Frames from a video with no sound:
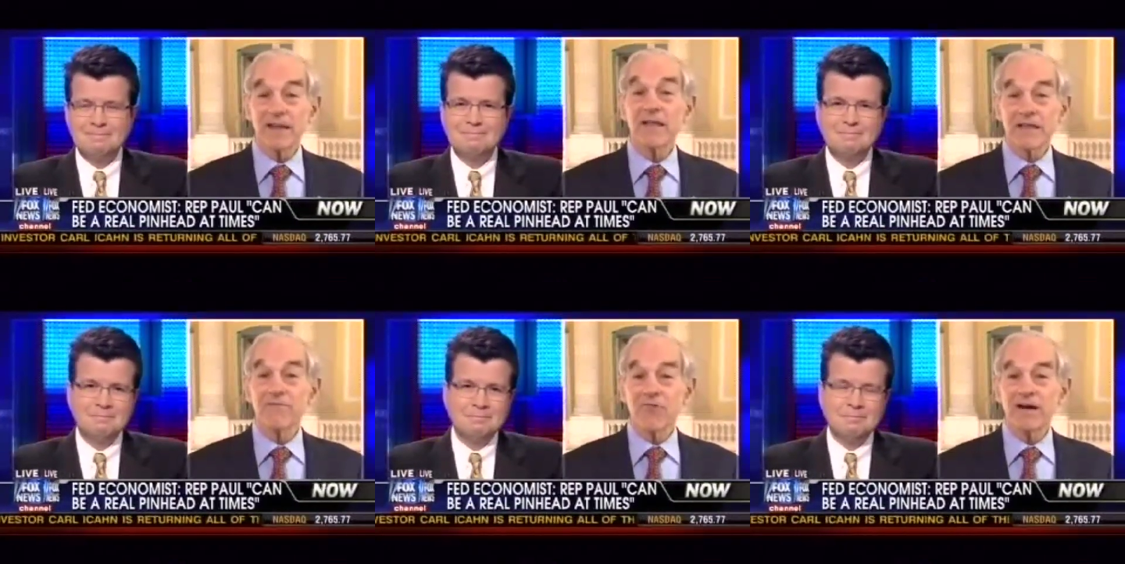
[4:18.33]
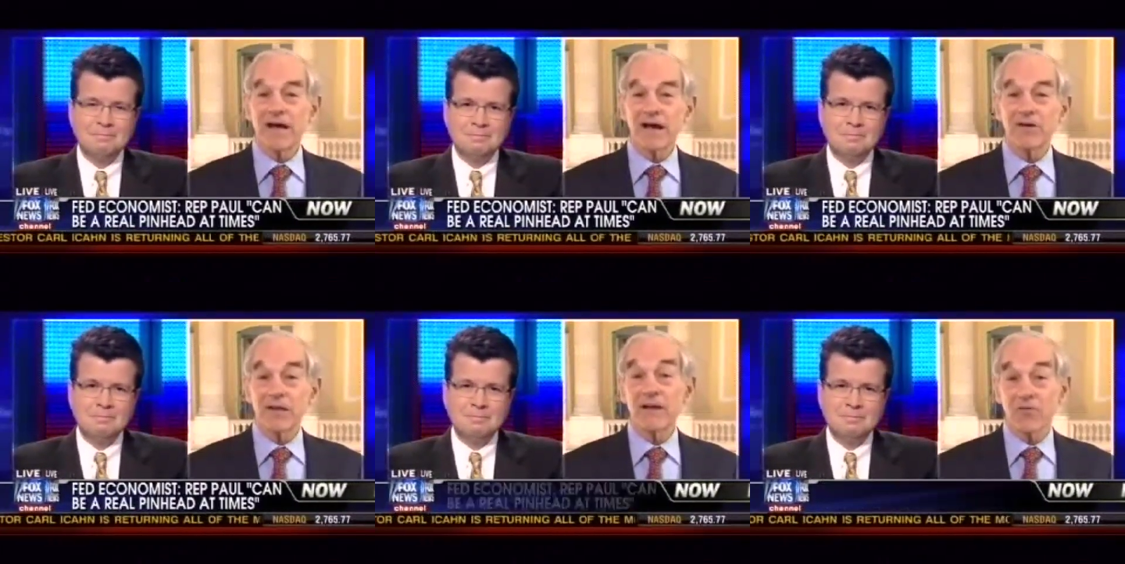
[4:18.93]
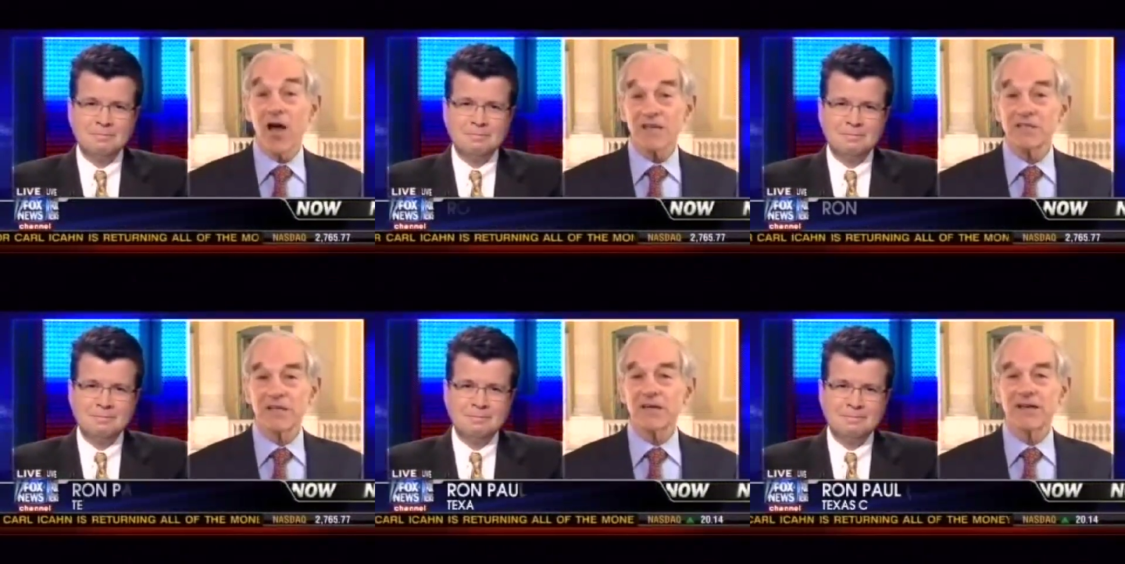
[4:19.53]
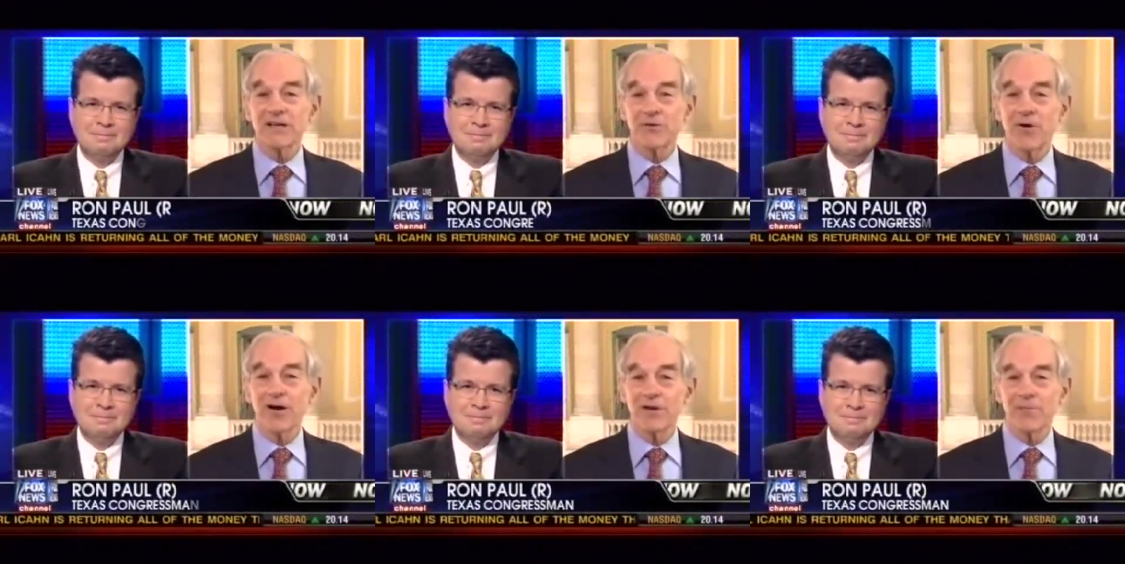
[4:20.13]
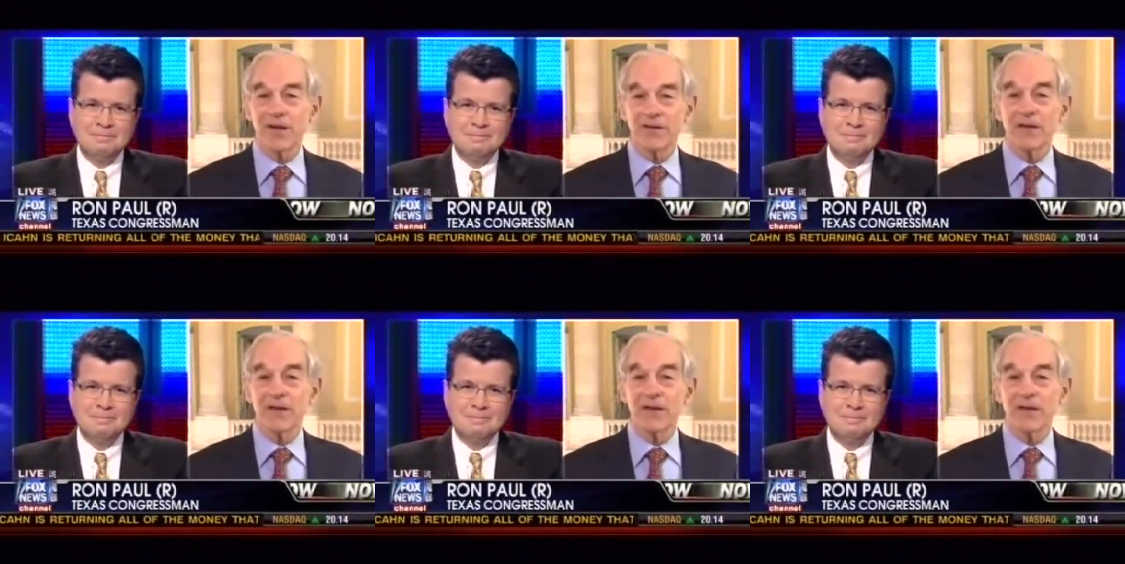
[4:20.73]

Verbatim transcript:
Speaker 1: I think they've run out and they've lost the intellectual argument.